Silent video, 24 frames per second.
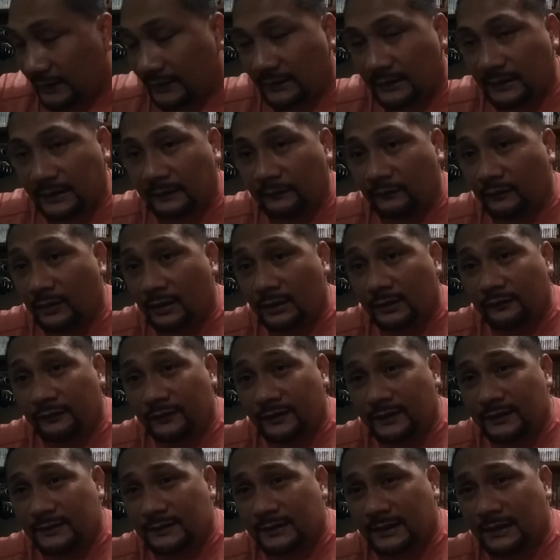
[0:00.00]
I didn't have all
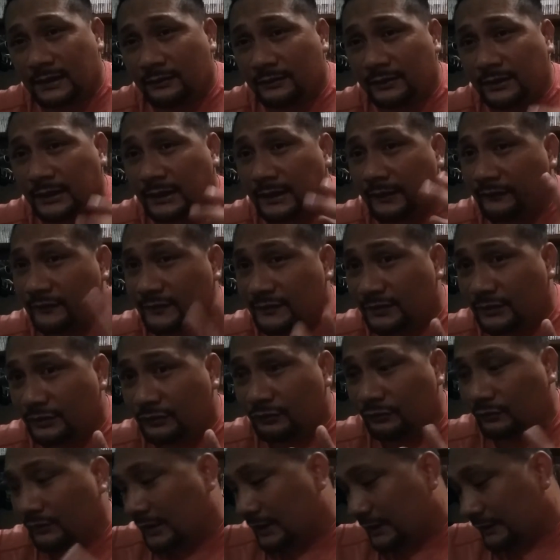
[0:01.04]
these. I only have
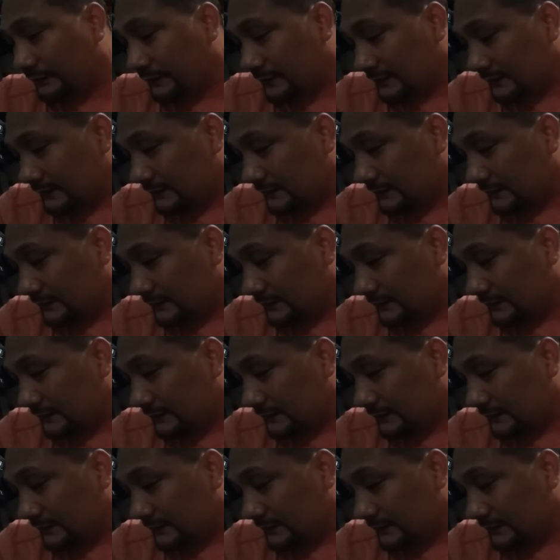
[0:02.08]
two out of